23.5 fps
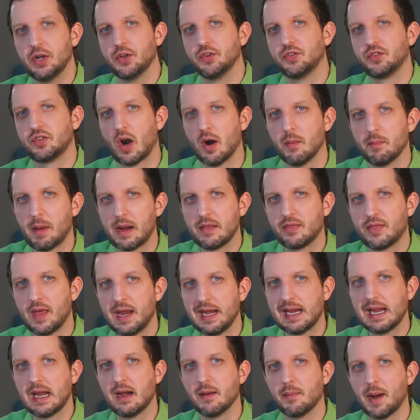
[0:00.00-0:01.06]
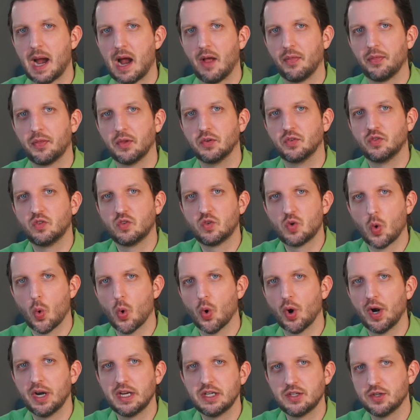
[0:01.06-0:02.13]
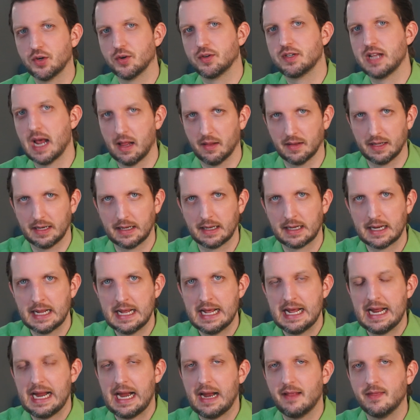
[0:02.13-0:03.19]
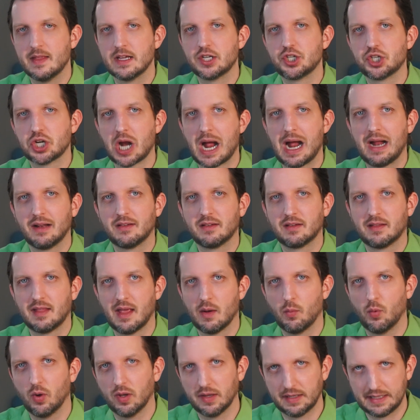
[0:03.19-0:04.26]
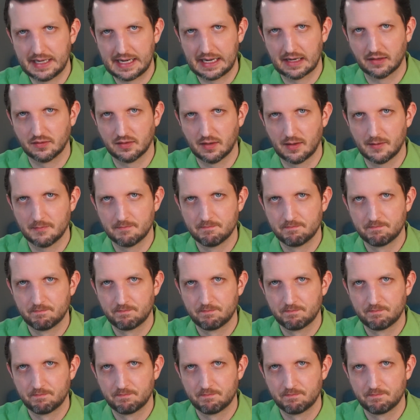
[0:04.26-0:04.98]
Start by thinking about the story you're telling and the shots that will enhance it.